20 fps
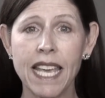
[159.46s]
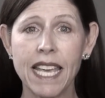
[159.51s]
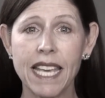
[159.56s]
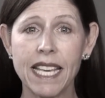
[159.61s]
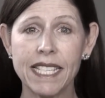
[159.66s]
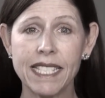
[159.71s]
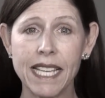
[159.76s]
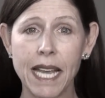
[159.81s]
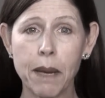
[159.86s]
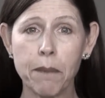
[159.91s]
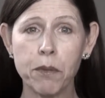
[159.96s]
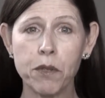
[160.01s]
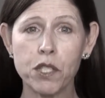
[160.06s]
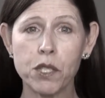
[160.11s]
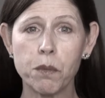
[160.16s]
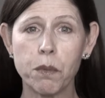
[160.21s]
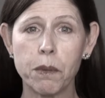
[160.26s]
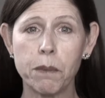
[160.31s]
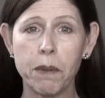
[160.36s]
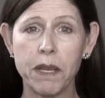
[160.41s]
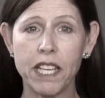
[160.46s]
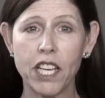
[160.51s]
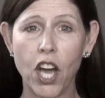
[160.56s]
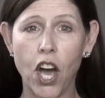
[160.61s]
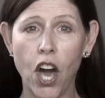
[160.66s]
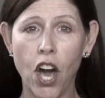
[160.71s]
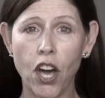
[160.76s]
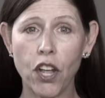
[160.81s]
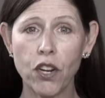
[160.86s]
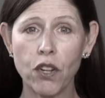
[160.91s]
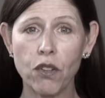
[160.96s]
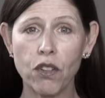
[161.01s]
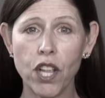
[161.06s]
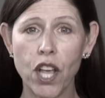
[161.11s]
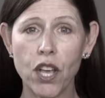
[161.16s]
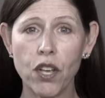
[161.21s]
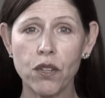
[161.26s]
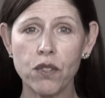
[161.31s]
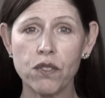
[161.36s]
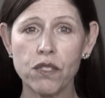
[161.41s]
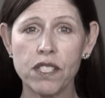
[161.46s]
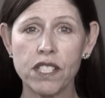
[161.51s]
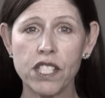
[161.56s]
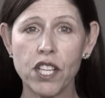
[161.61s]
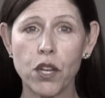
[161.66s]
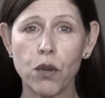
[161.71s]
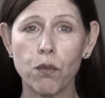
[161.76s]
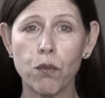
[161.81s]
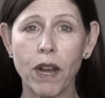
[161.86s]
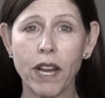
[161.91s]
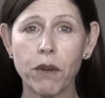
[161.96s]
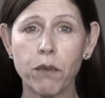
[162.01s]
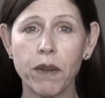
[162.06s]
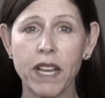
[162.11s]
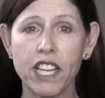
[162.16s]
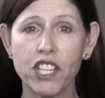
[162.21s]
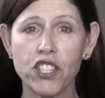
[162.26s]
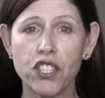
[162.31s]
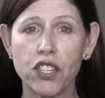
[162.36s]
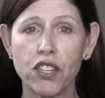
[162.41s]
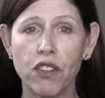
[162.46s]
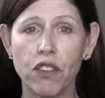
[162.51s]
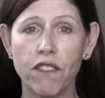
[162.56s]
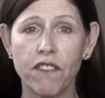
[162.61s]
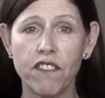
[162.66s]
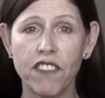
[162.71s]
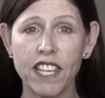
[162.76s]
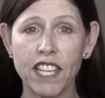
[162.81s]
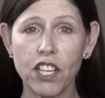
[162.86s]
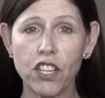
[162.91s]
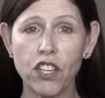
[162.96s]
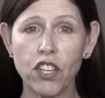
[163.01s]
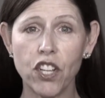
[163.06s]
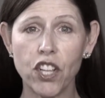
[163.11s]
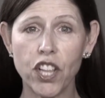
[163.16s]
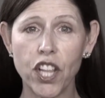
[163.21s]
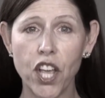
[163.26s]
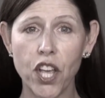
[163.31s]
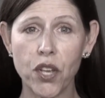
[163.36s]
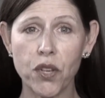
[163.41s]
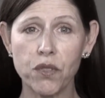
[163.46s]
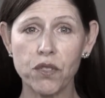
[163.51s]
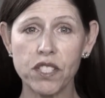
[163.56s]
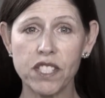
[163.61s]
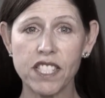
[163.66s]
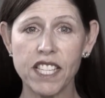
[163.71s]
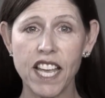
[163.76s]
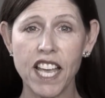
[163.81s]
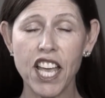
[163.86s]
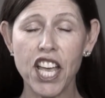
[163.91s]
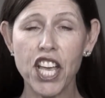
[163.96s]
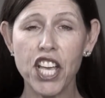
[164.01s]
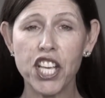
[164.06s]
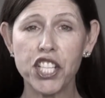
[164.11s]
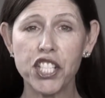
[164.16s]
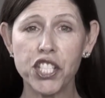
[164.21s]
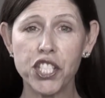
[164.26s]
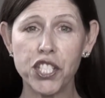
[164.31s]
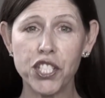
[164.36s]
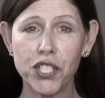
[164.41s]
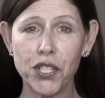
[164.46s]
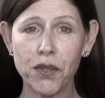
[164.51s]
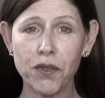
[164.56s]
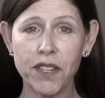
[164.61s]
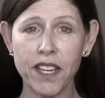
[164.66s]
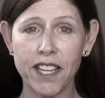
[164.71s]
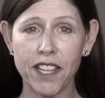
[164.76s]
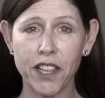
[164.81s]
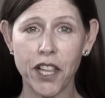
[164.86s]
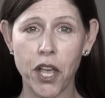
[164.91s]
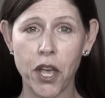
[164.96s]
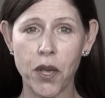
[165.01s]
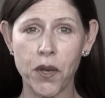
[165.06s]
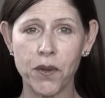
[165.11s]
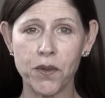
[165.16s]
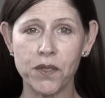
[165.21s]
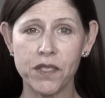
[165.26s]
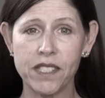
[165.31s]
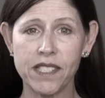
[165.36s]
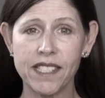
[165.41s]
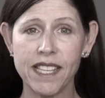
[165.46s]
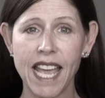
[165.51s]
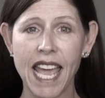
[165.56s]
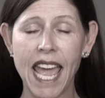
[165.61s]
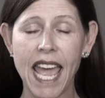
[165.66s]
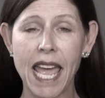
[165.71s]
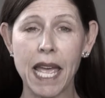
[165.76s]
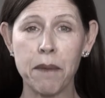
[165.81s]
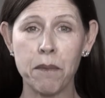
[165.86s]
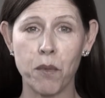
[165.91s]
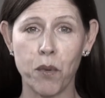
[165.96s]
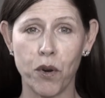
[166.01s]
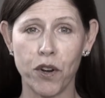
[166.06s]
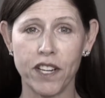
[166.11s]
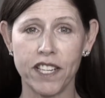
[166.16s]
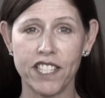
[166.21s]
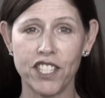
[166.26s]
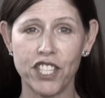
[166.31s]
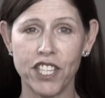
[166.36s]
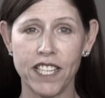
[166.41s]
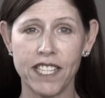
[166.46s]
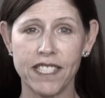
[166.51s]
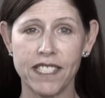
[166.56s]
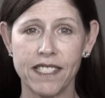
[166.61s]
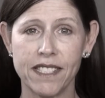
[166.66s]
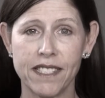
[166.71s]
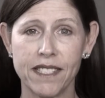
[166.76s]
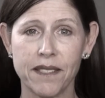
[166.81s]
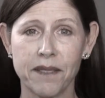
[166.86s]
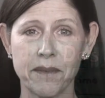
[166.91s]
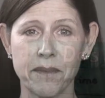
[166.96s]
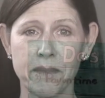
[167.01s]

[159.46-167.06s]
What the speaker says: Examples would be auto loans, recreational vehicle loans, student loans, and mortgages.